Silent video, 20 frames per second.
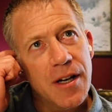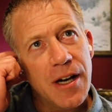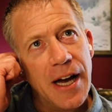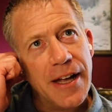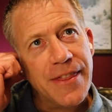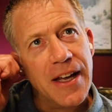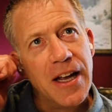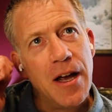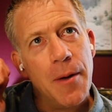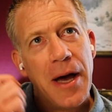I
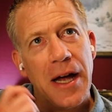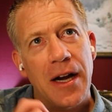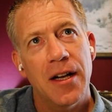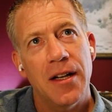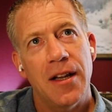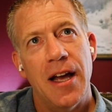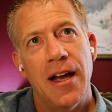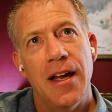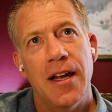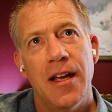think about
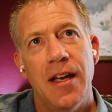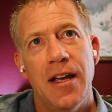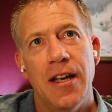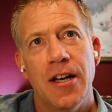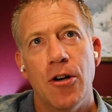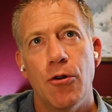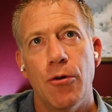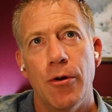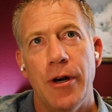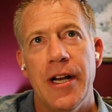it like
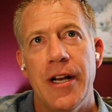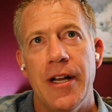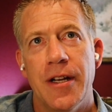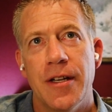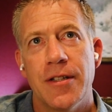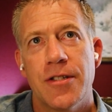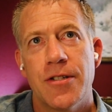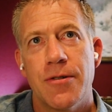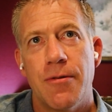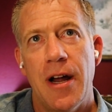
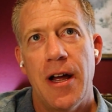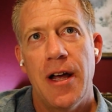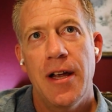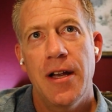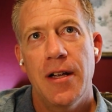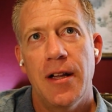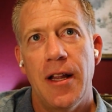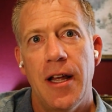ingredients, right?